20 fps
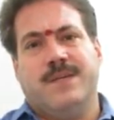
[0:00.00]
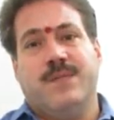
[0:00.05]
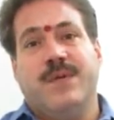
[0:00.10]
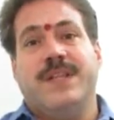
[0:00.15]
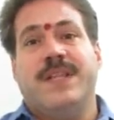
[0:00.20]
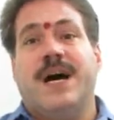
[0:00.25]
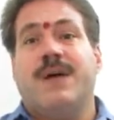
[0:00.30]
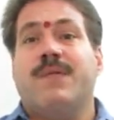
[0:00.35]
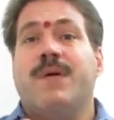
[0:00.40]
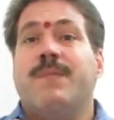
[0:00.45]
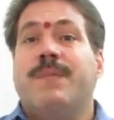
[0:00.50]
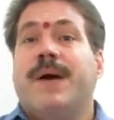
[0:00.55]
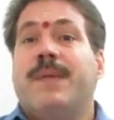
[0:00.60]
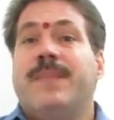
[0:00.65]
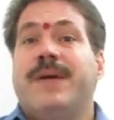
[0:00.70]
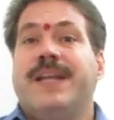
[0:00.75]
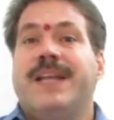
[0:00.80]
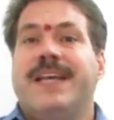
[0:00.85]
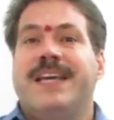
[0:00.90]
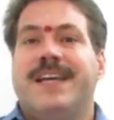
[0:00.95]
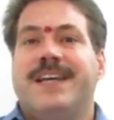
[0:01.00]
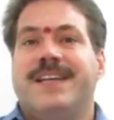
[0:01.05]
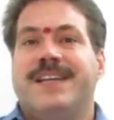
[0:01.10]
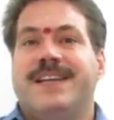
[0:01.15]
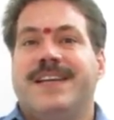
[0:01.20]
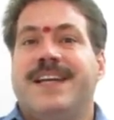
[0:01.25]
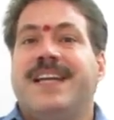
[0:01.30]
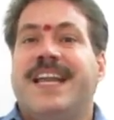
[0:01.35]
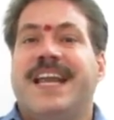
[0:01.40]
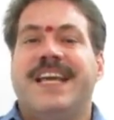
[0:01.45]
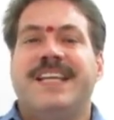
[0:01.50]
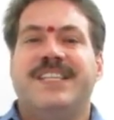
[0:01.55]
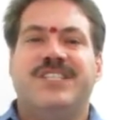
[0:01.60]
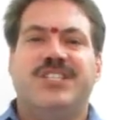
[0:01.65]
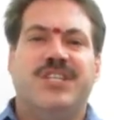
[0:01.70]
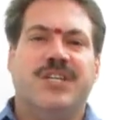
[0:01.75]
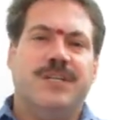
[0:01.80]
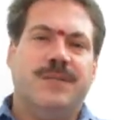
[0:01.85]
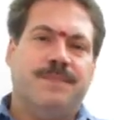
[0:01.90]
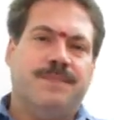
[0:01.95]
with our mammalian
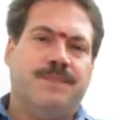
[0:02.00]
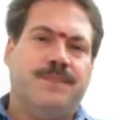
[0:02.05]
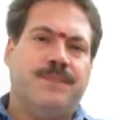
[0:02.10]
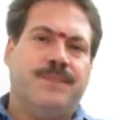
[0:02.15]
nature.